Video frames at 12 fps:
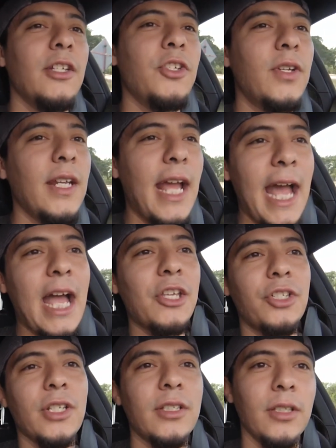that you can
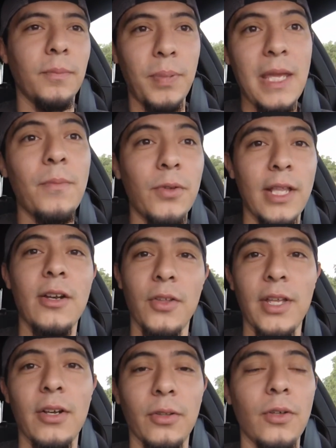ask just the people
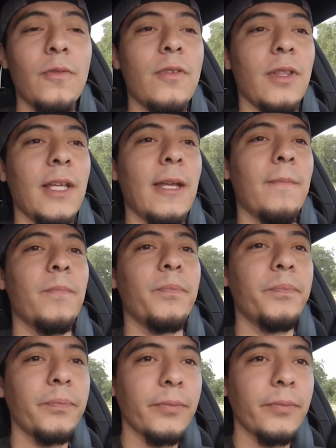that are there locally,